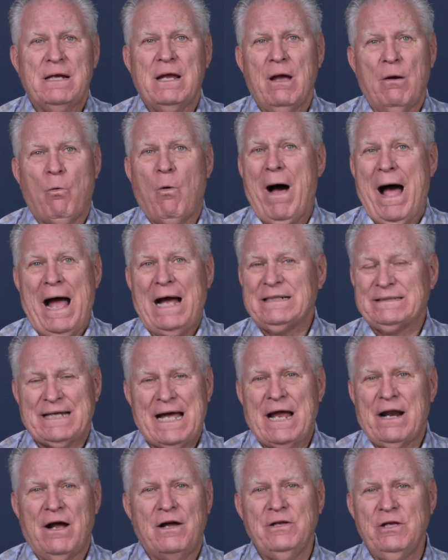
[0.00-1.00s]
Why is
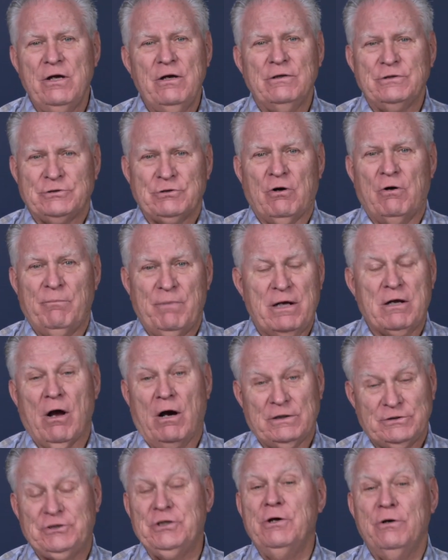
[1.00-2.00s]
that unusual?
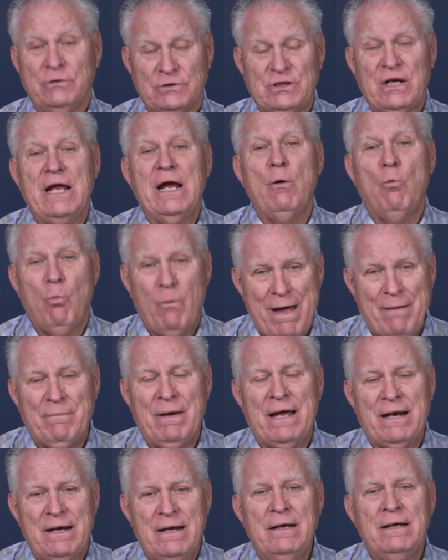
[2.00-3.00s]
Because usually
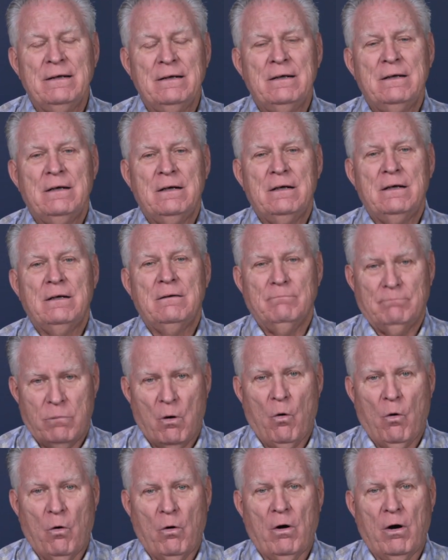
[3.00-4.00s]
women
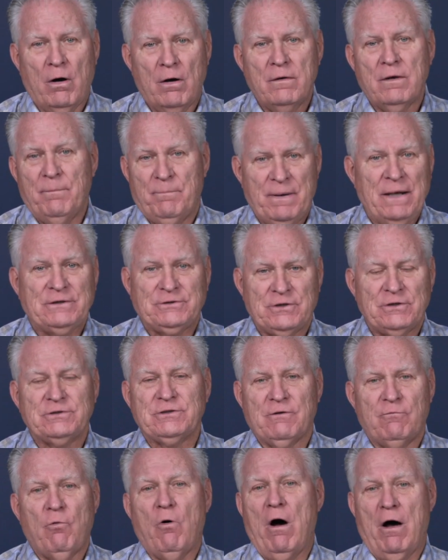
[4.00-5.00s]
bore the pitchers
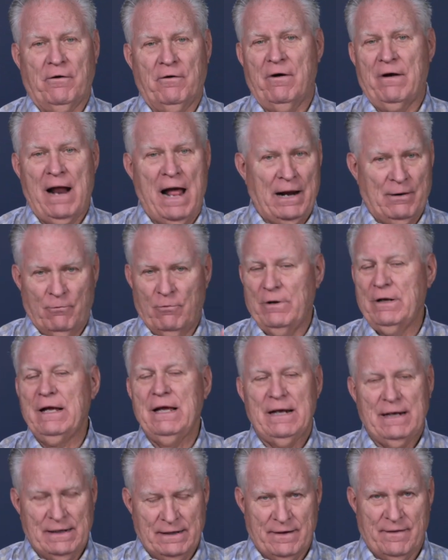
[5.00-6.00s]
of water. And I don't want to
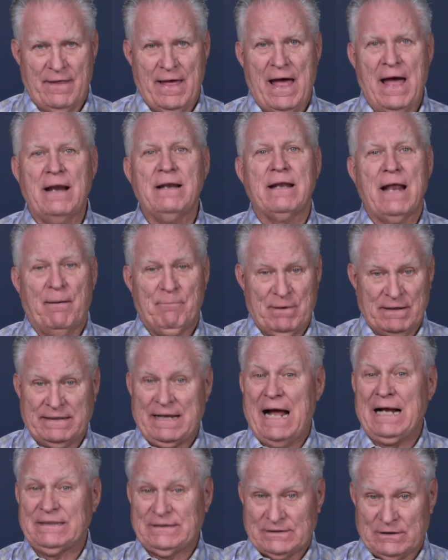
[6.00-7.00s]
get into that, but
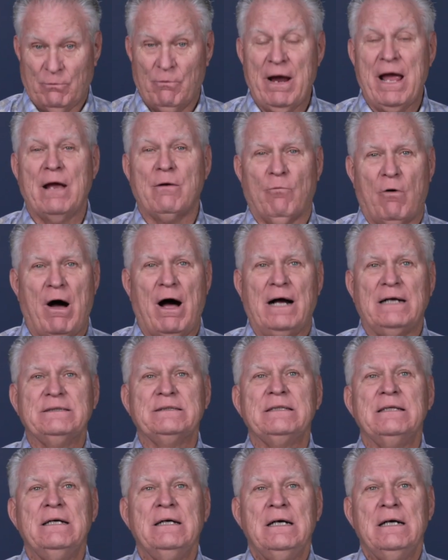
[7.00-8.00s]
that's the way it
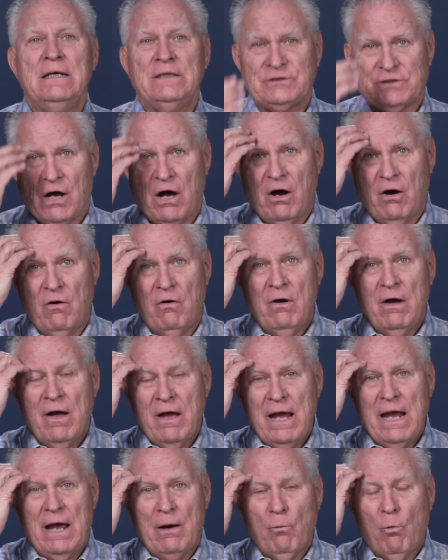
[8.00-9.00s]
was. So
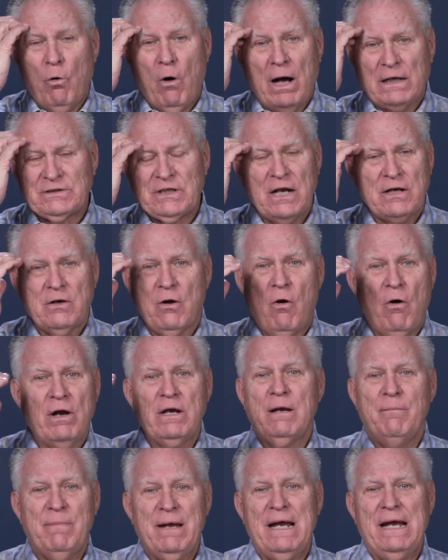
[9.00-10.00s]
it wasn't
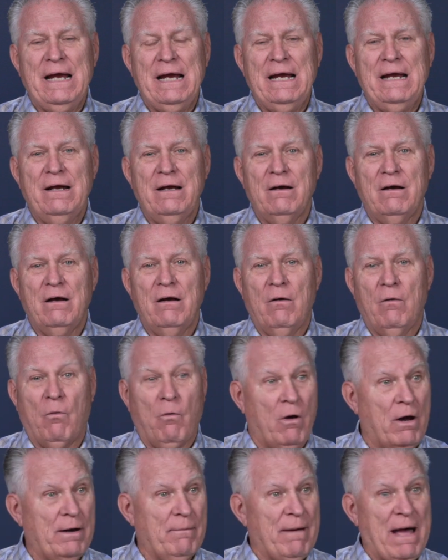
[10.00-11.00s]
going to be,
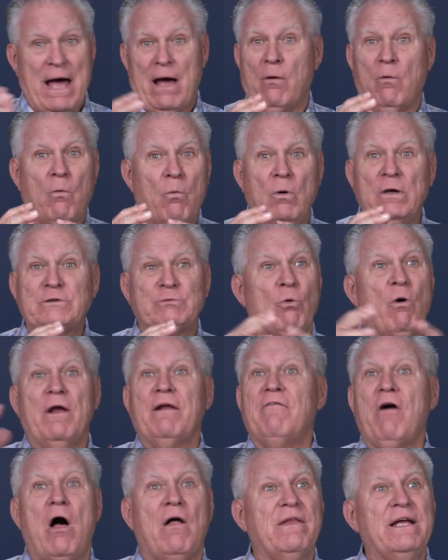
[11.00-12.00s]
what about, which one
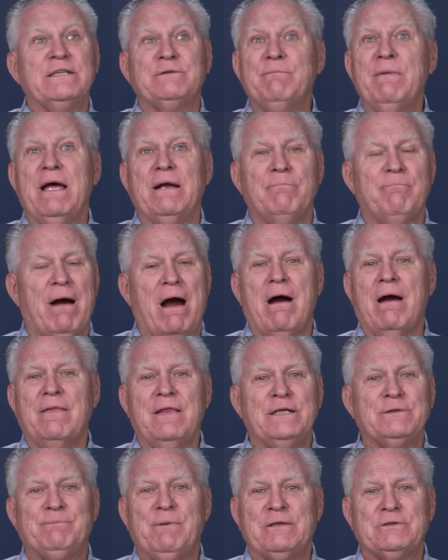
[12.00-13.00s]
of all these men bearing
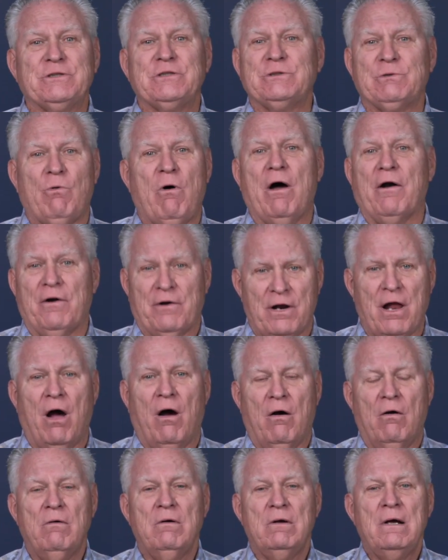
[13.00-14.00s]
these pitchers of water?
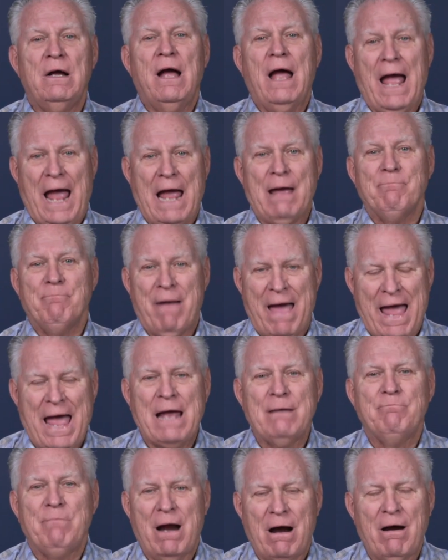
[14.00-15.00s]
No. A
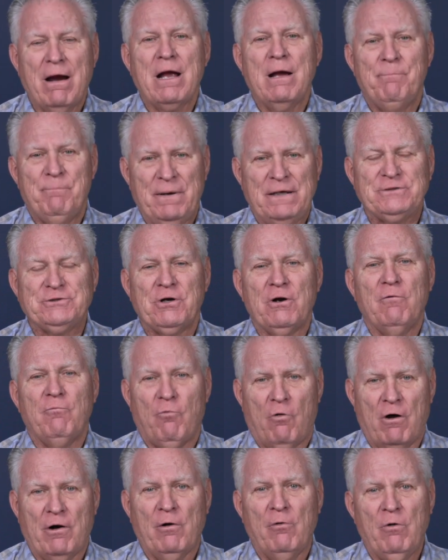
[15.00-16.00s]
man bearing a pitcher of
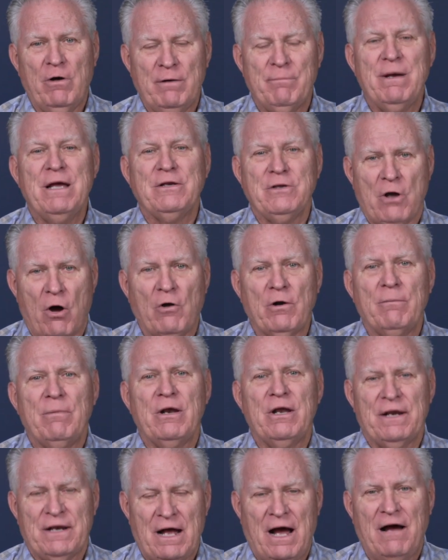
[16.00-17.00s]
water would have been
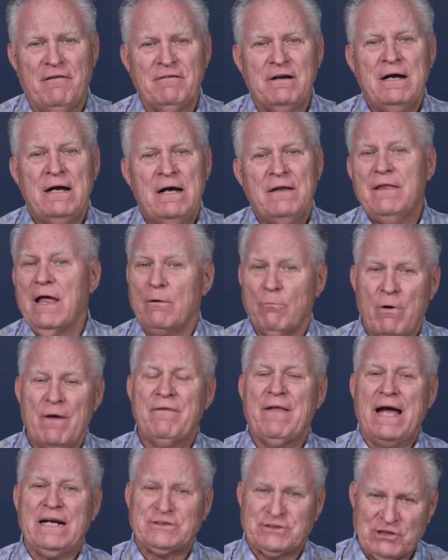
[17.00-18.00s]
notable enough that when
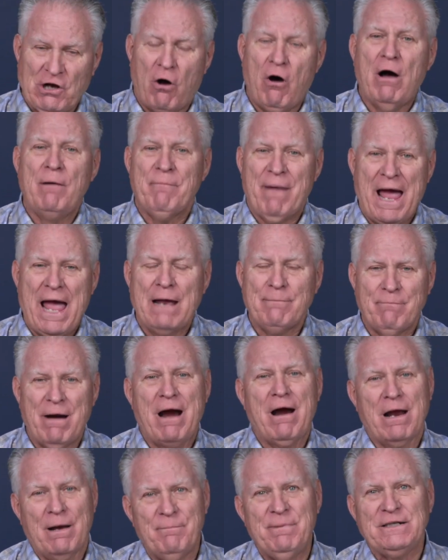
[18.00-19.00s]
they saw a man
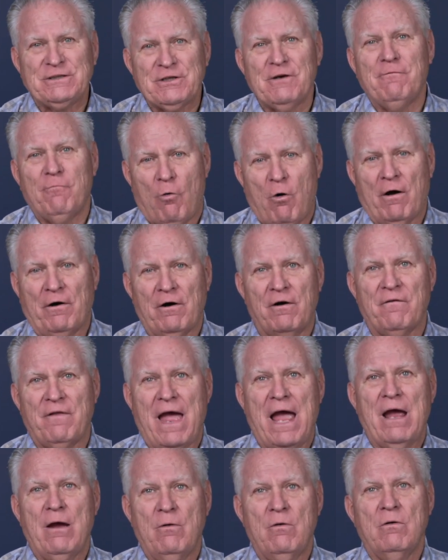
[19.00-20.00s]
bearing a pitcher of water,
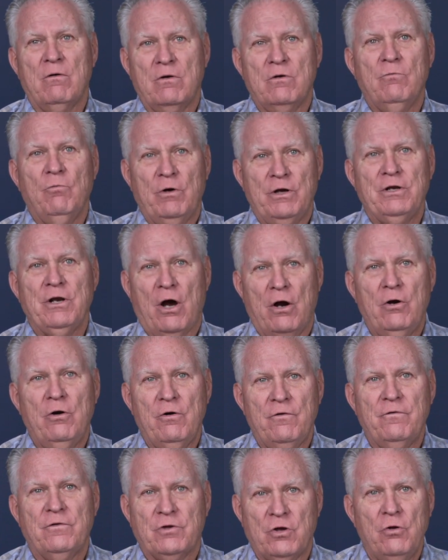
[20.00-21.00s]
they would know
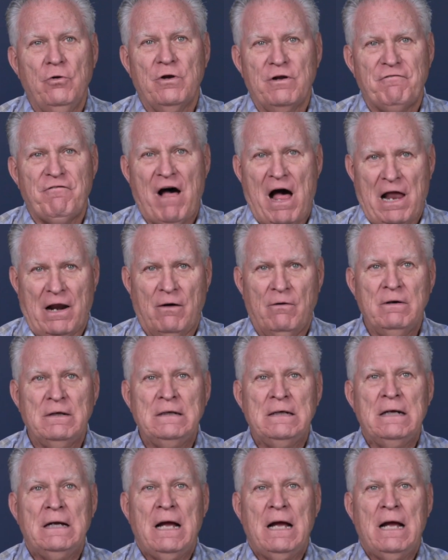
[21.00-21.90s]
who to follow.